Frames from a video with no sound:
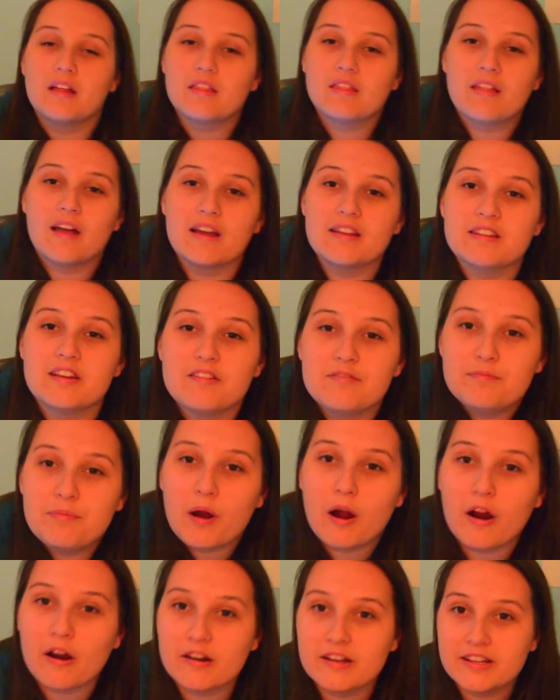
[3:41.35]
The idea of
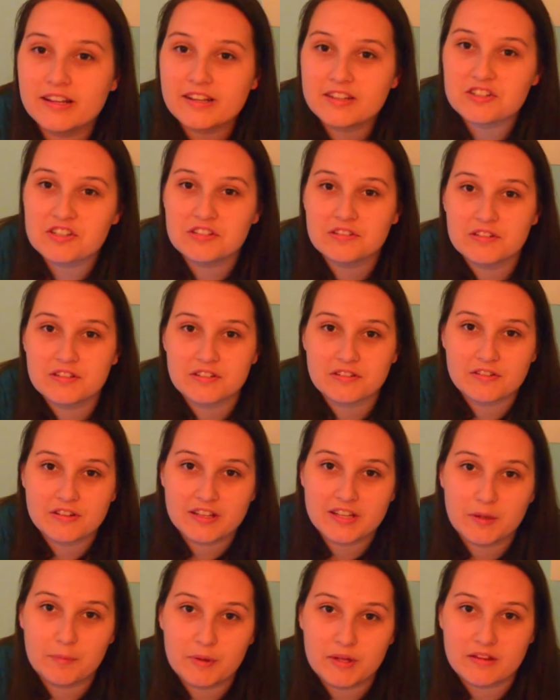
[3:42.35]
partying just isn't
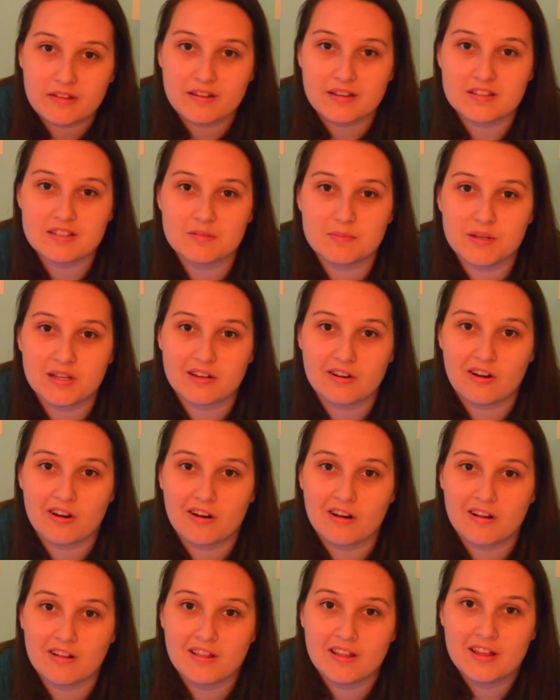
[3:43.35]
really appealing to me at
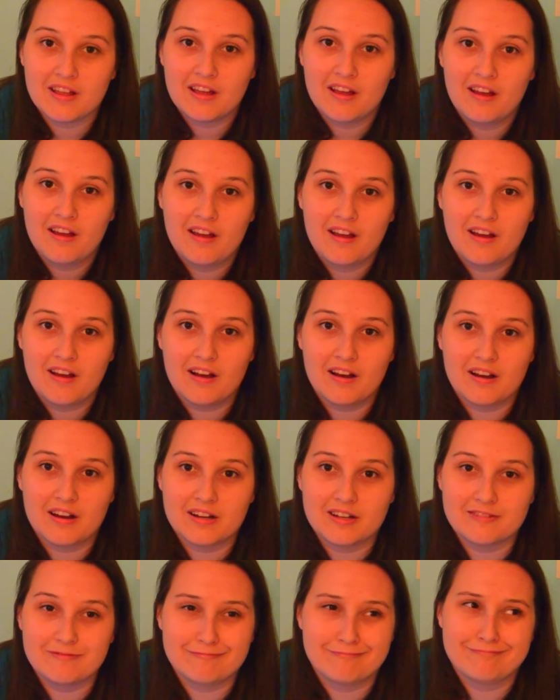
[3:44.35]
all.
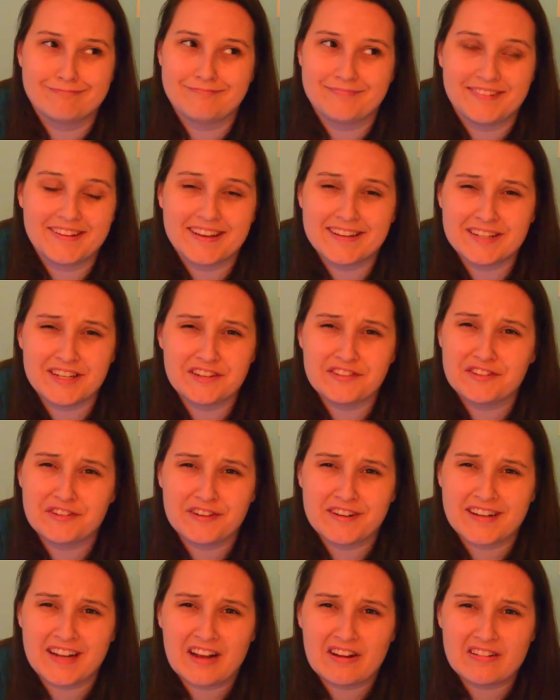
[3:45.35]
The idea of
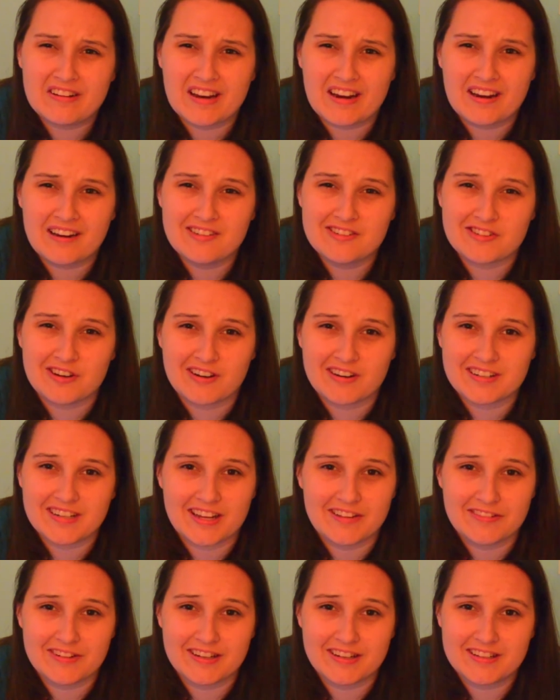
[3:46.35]
going out and getting drunk to
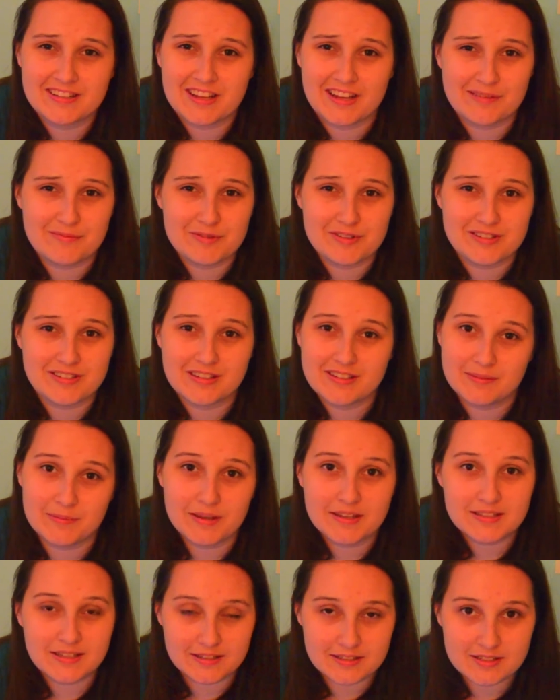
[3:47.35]
have a good time just doesn't
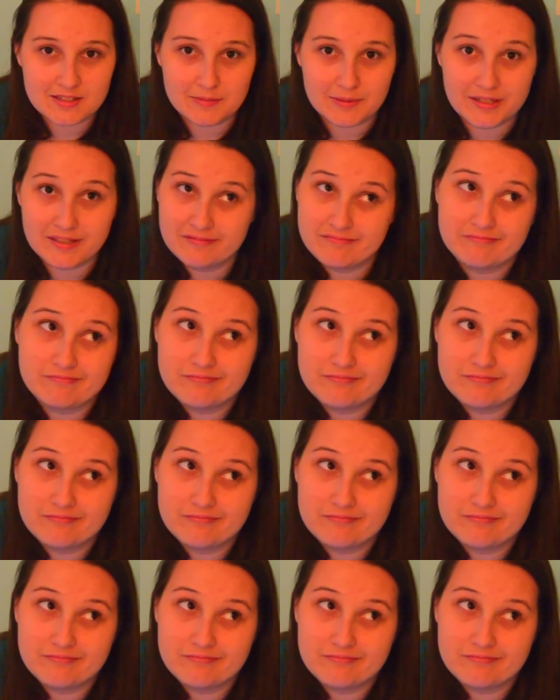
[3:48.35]
make sense to me.